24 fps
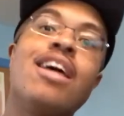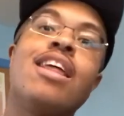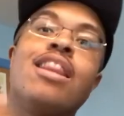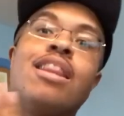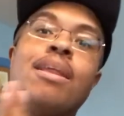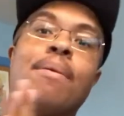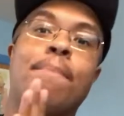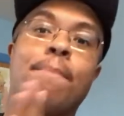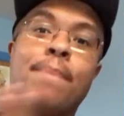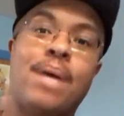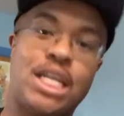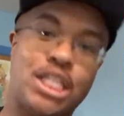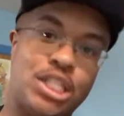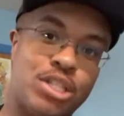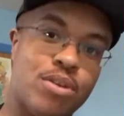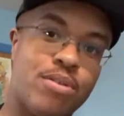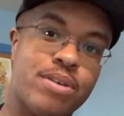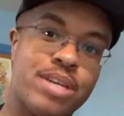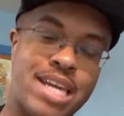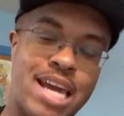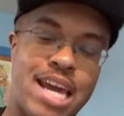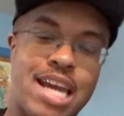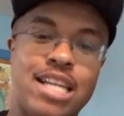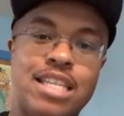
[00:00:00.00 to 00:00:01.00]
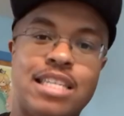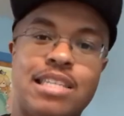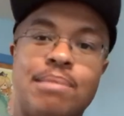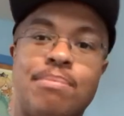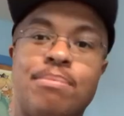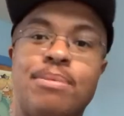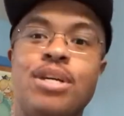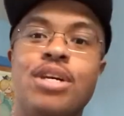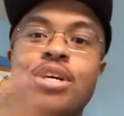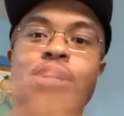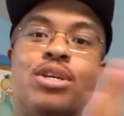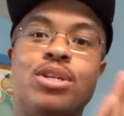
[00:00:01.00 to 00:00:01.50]
the Metro
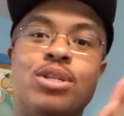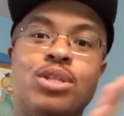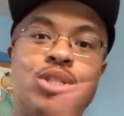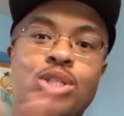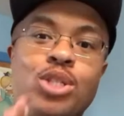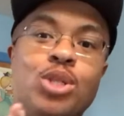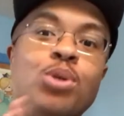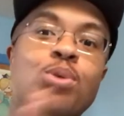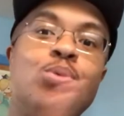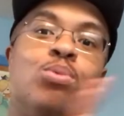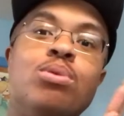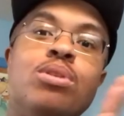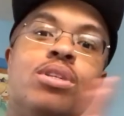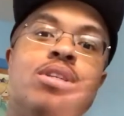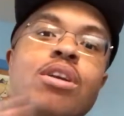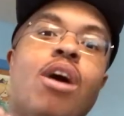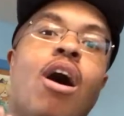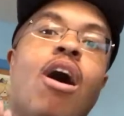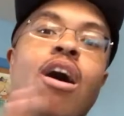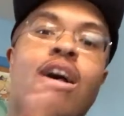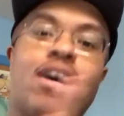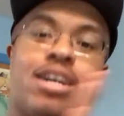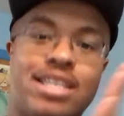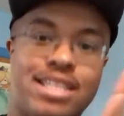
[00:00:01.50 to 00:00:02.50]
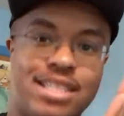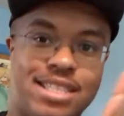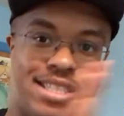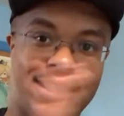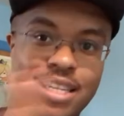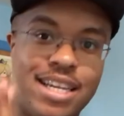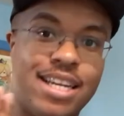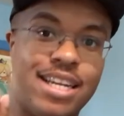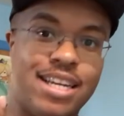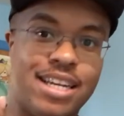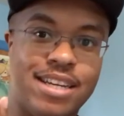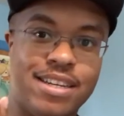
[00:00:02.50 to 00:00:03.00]
Kingdom, New Donk
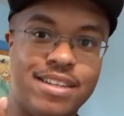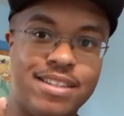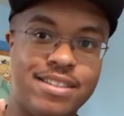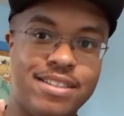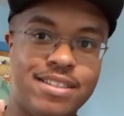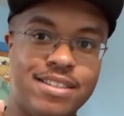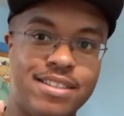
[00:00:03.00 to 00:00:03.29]
City.